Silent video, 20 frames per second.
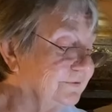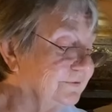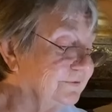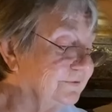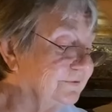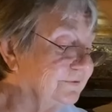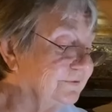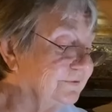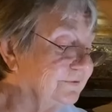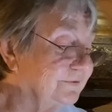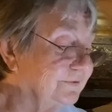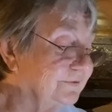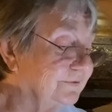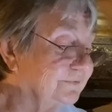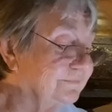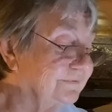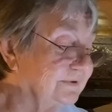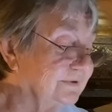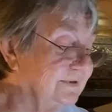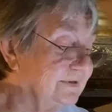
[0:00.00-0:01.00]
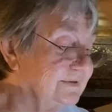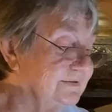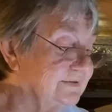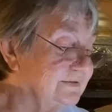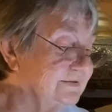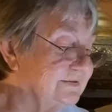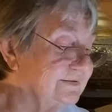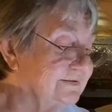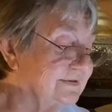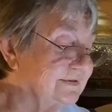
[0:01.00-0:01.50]
the laughter
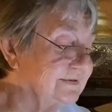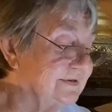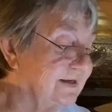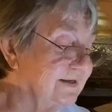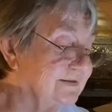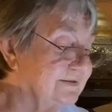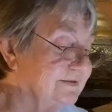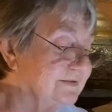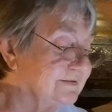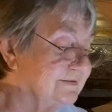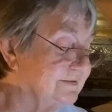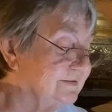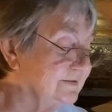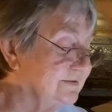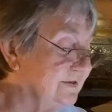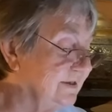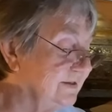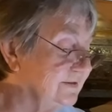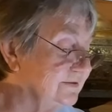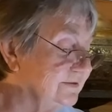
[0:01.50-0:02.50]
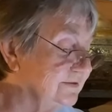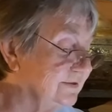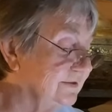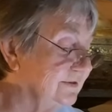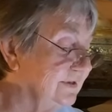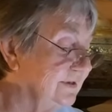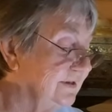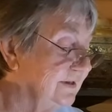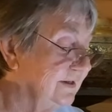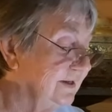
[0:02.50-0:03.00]
releases the tightness and tension
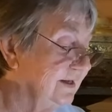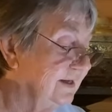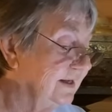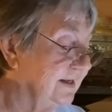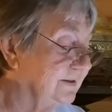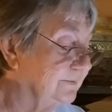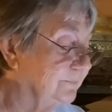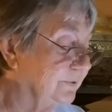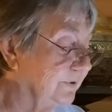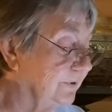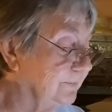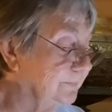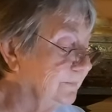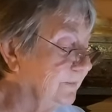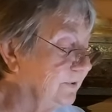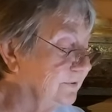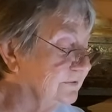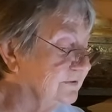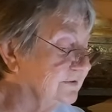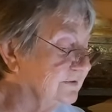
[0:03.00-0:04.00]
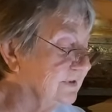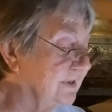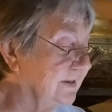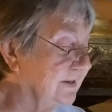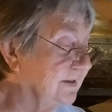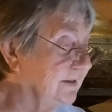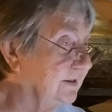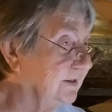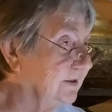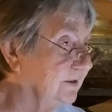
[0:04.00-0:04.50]
and promotes
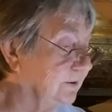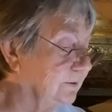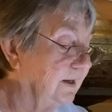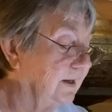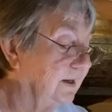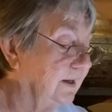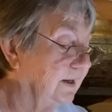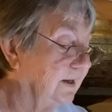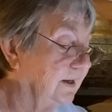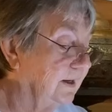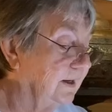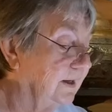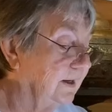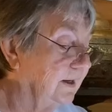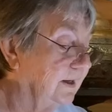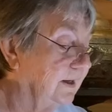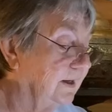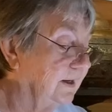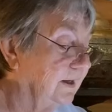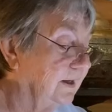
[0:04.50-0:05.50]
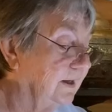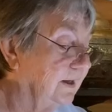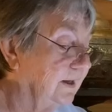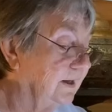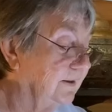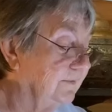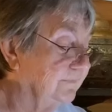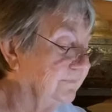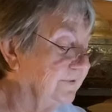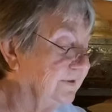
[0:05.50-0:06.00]
letting go
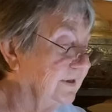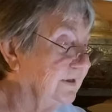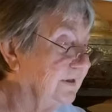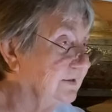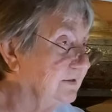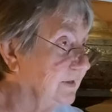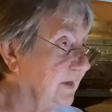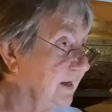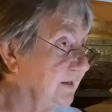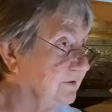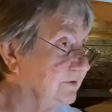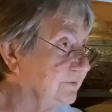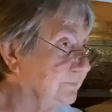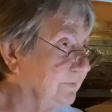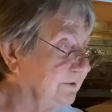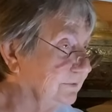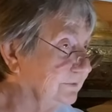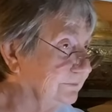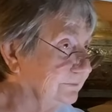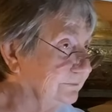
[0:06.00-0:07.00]
of the attachment.